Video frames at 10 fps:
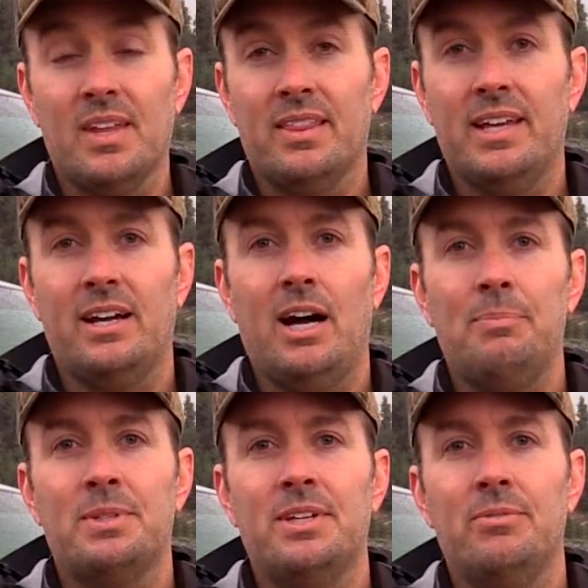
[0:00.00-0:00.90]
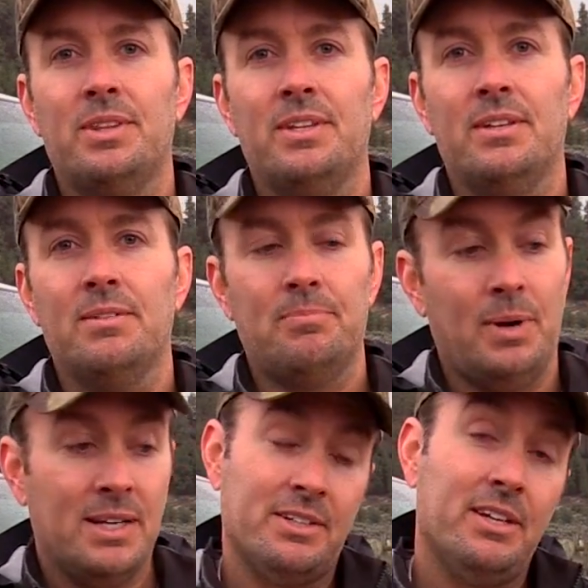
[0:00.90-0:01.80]
That opposite with
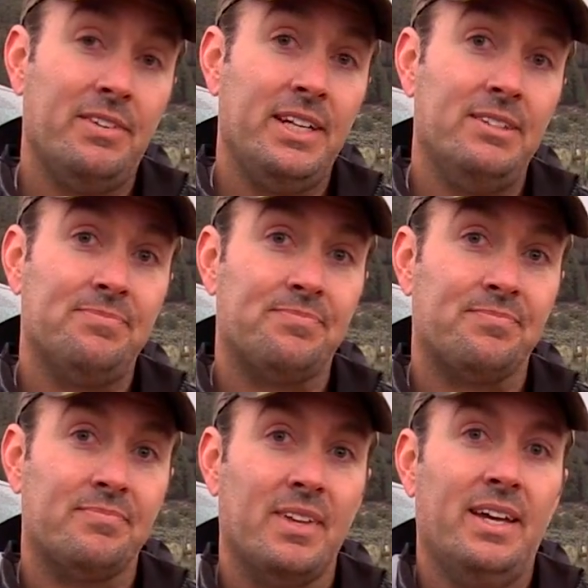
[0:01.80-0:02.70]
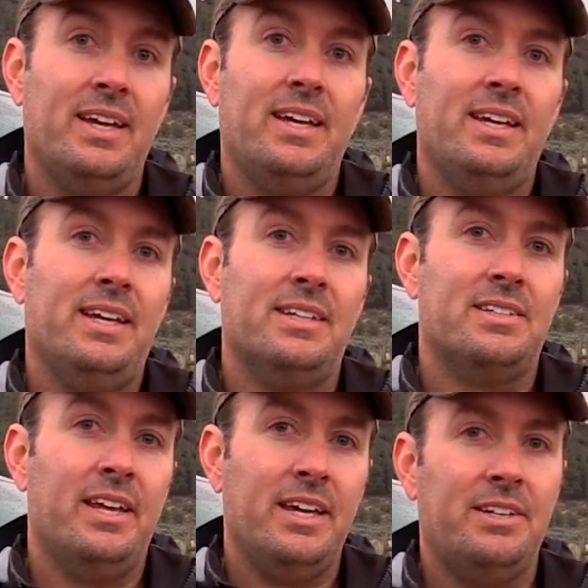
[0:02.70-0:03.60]
positivity is
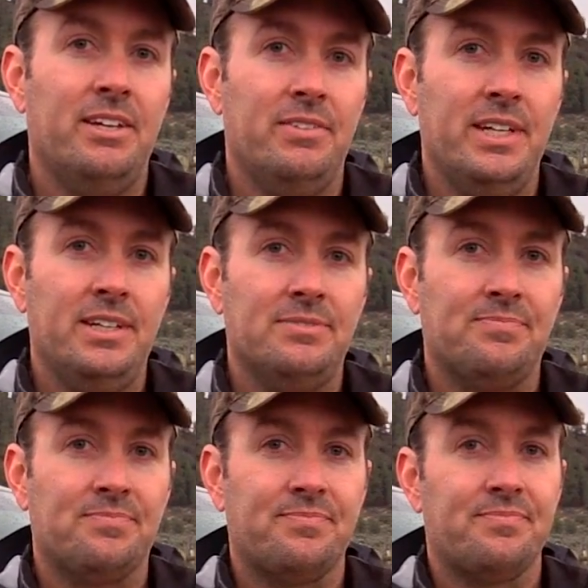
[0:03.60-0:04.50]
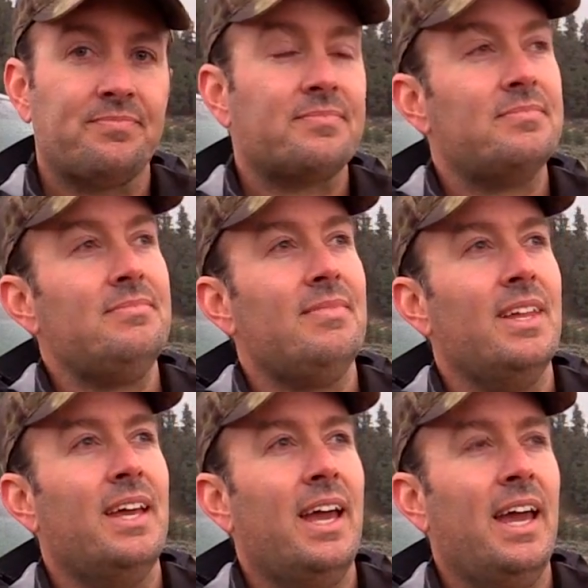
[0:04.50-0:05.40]
negativity.
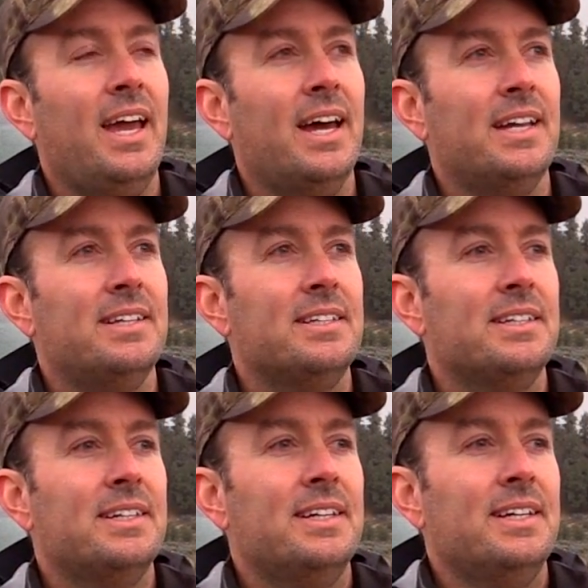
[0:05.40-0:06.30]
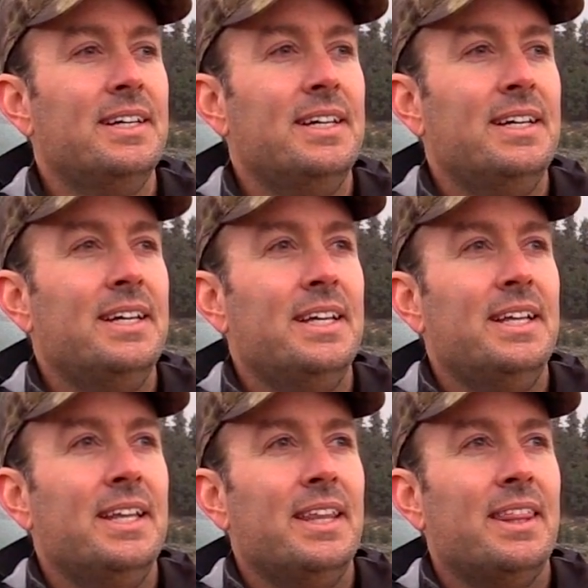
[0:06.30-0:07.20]
And
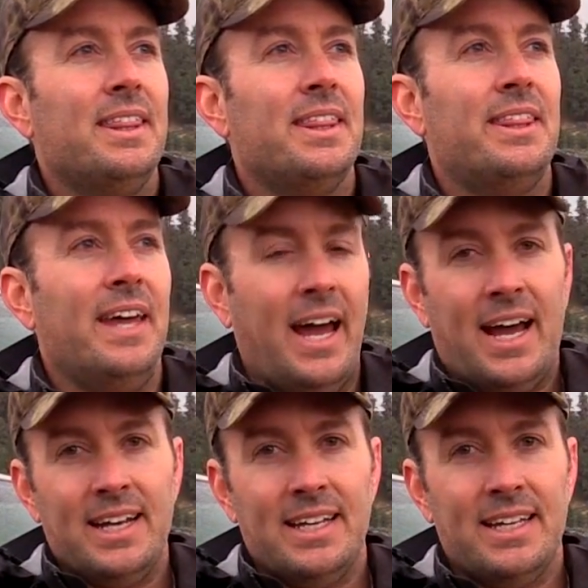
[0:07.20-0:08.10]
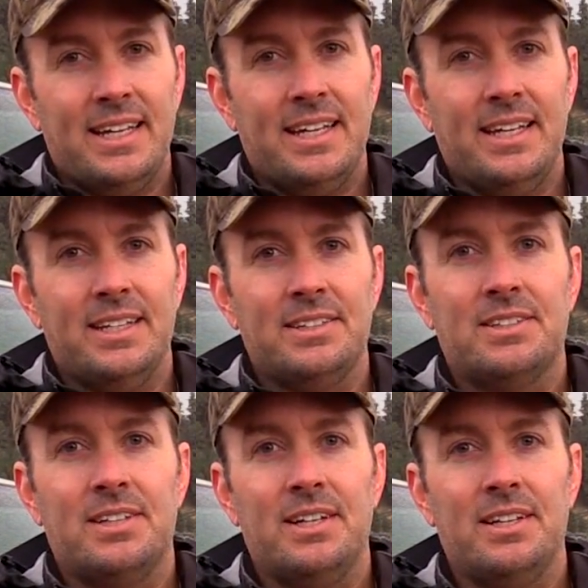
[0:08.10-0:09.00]
that
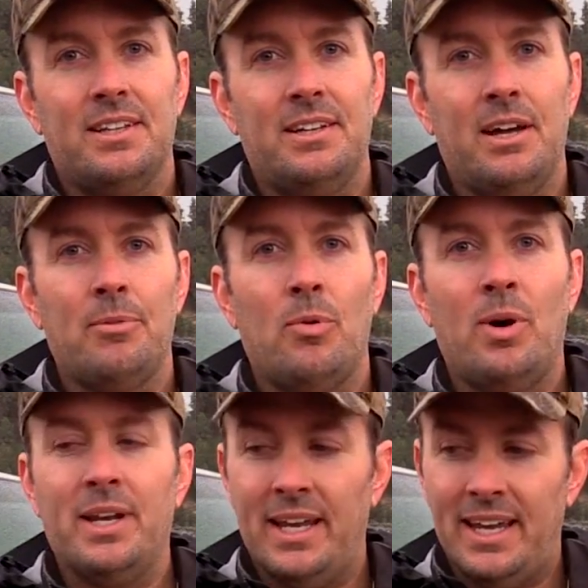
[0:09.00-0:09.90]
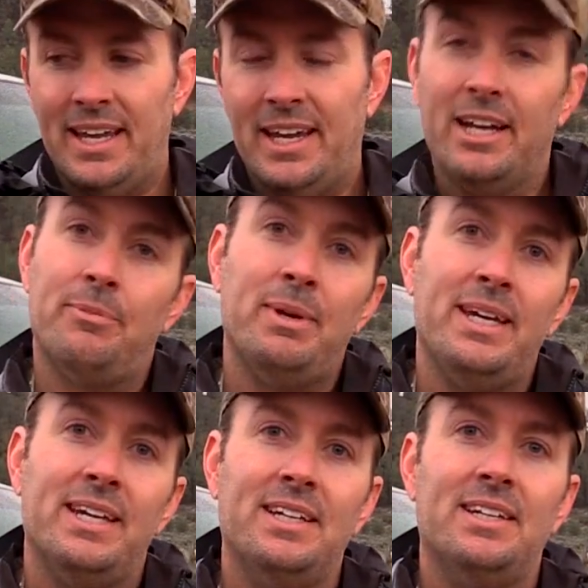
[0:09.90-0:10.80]
is the number one
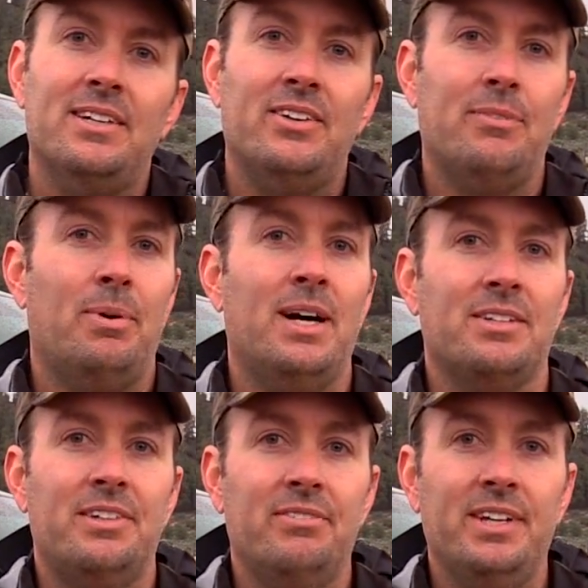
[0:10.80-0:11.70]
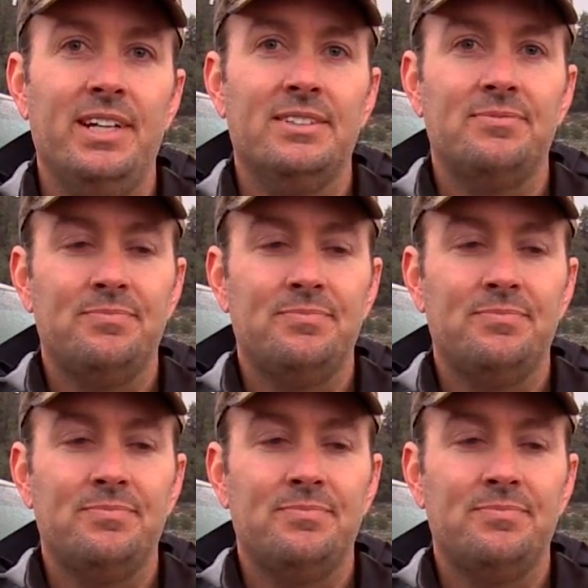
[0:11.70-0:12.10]
enemy of positivity.